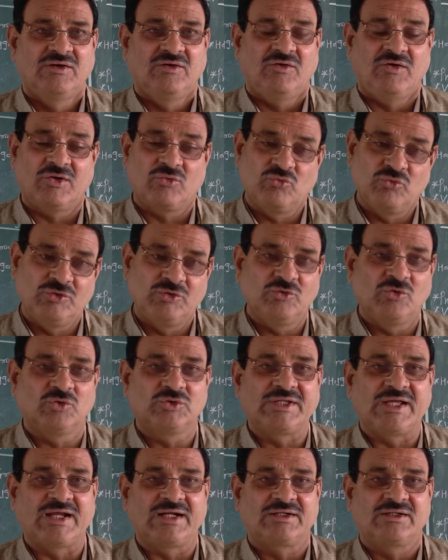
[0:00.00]
or we know
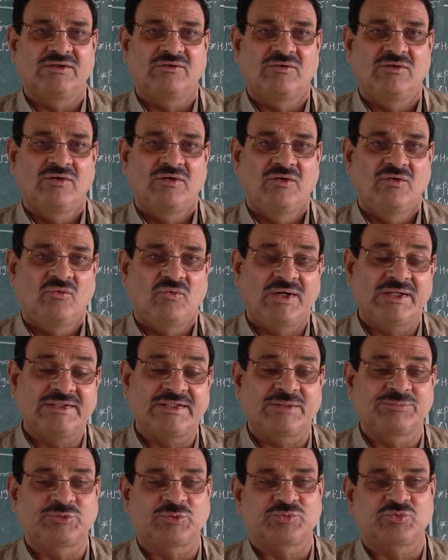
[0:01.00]
that what
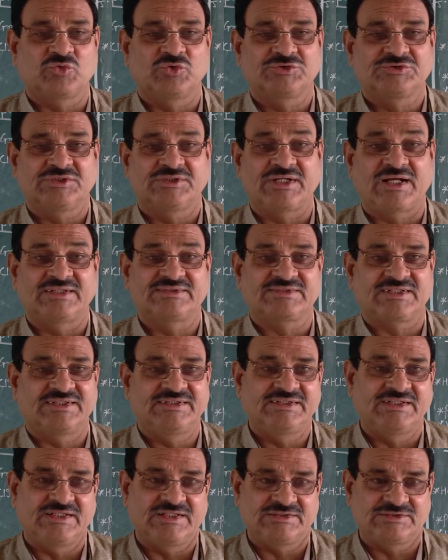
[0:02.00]
types of question asked
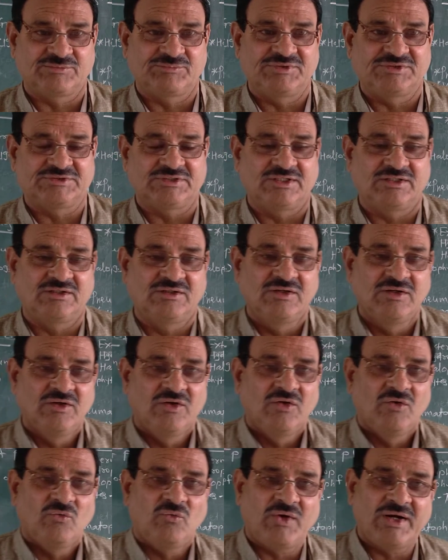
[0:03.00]
in the examination.
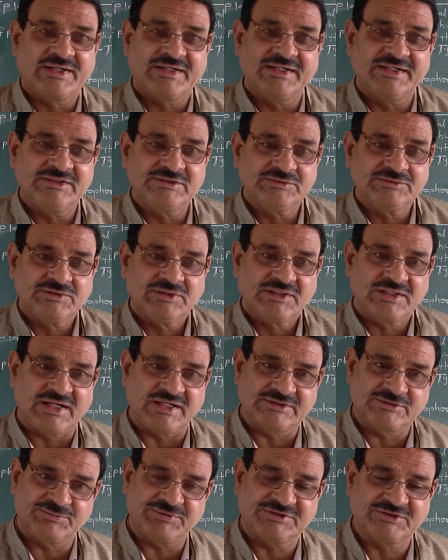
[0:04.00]
What is
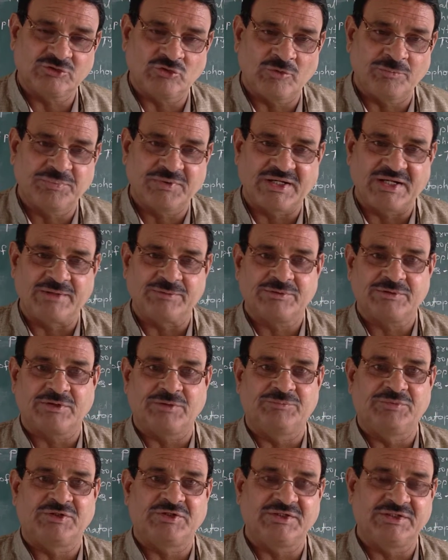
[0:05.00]
classification of plant
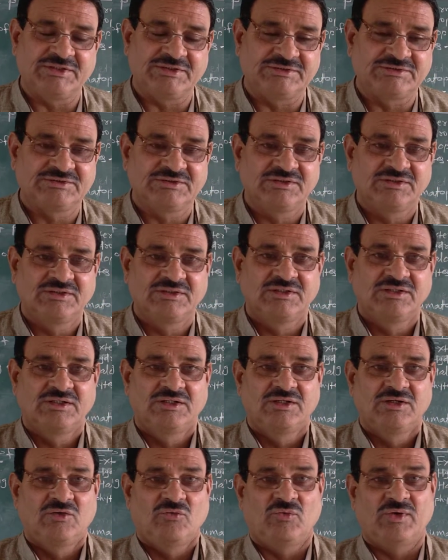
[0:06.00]
communities?
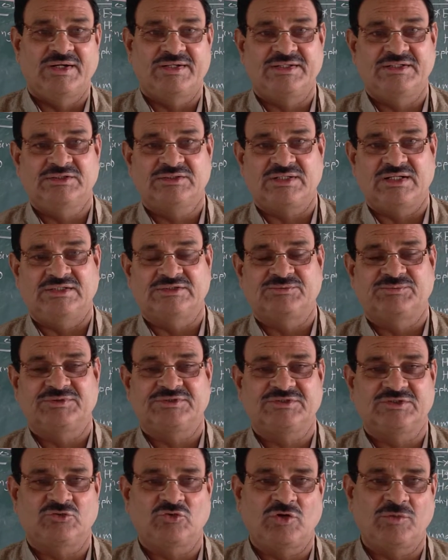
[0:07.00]
What is
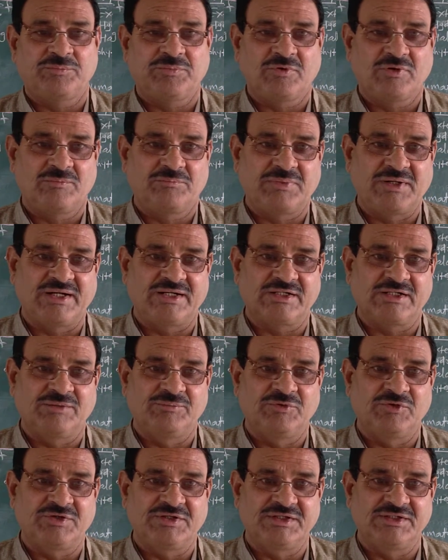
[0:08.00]
classification of plant
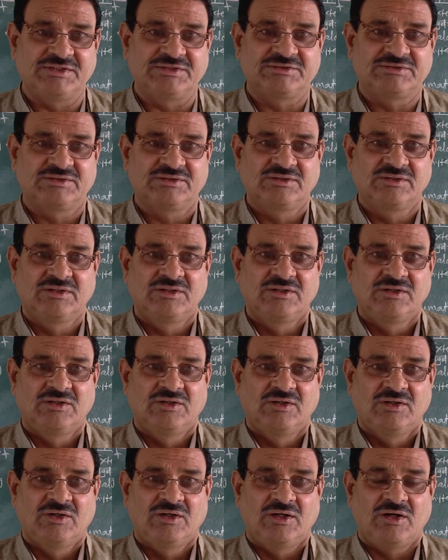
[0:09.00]
communities
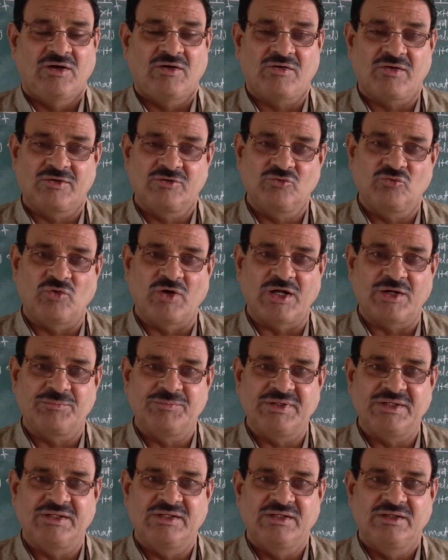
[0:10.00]
according to
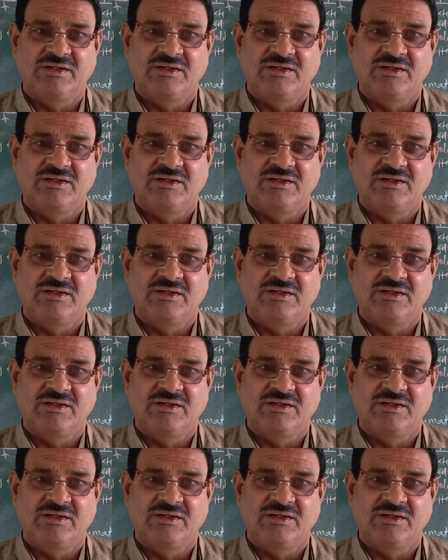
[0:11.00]
Warming